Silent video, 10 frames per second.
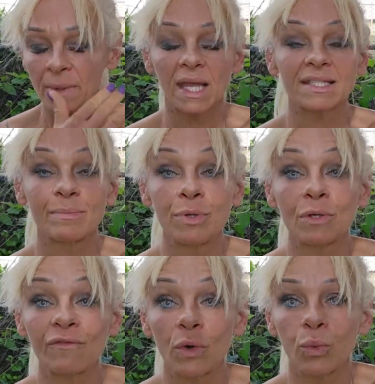It's a
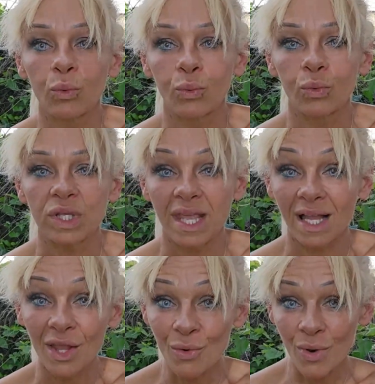beautiful
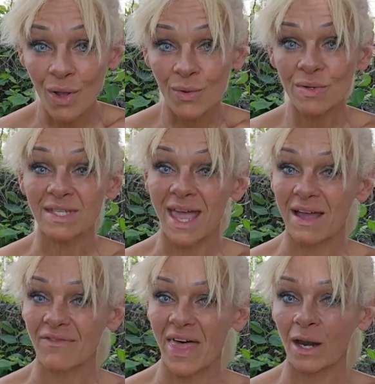yellow rose. I
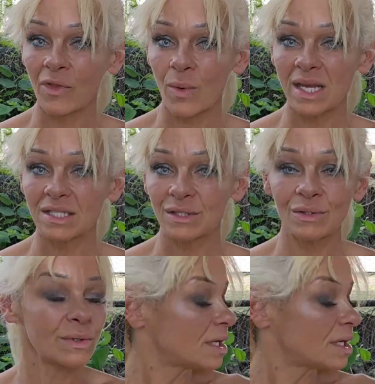have that on the way too.